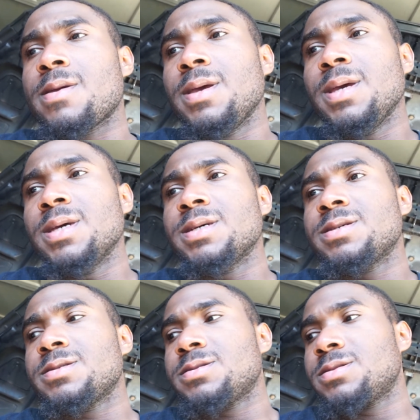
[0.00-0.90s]

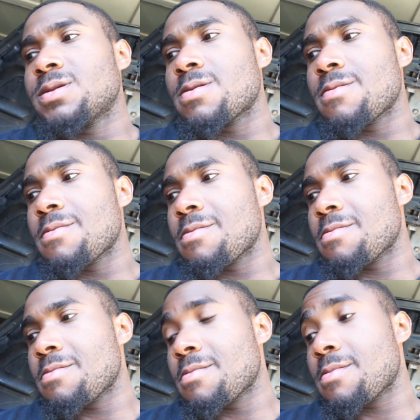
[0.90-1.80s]
is,
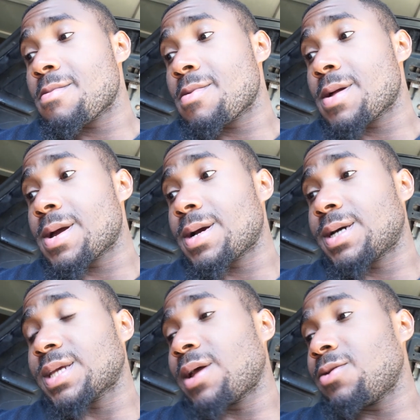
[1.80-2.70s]

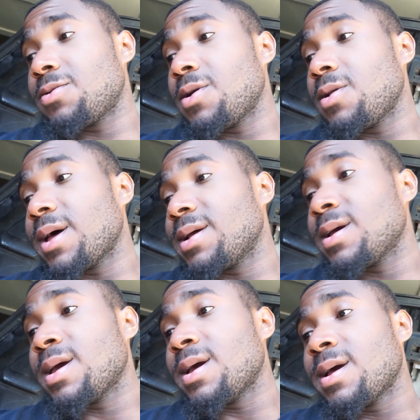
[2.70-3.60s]
because I don't know, like,
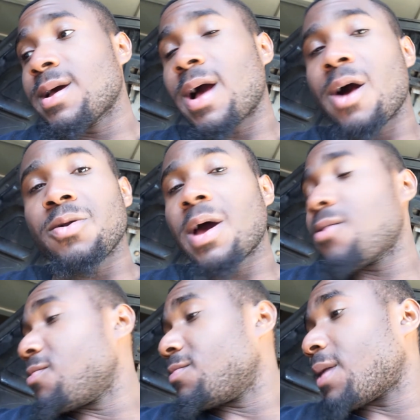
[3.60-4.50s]
I don't
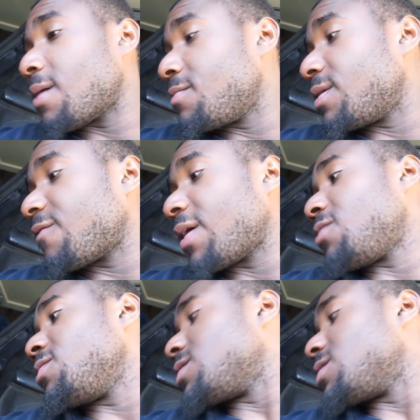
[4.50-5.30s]
know how if I don't